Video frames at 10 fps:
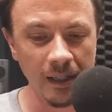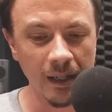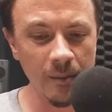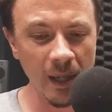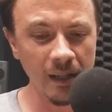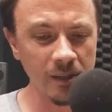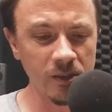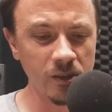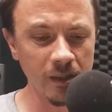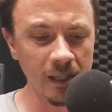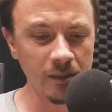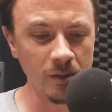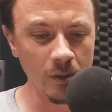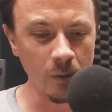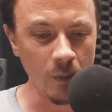he managed to get
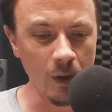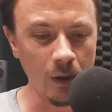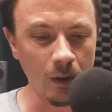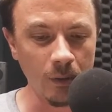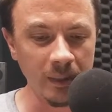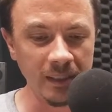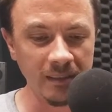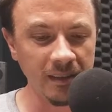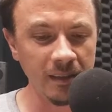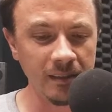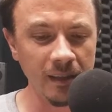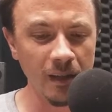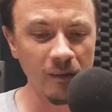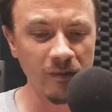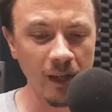to the wall, when,
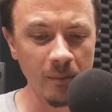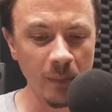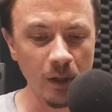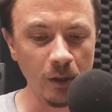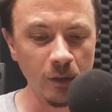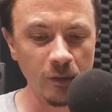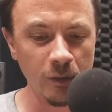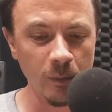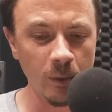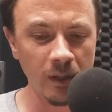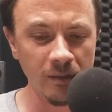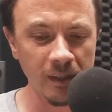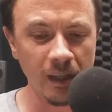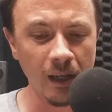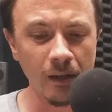seizing a flambeau from one of
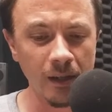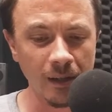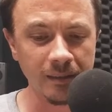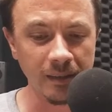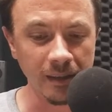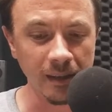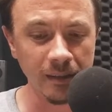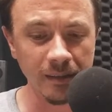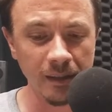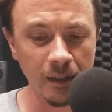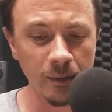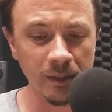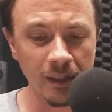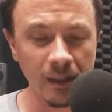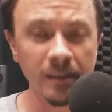the caryatides, he
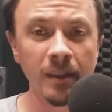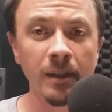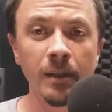returned.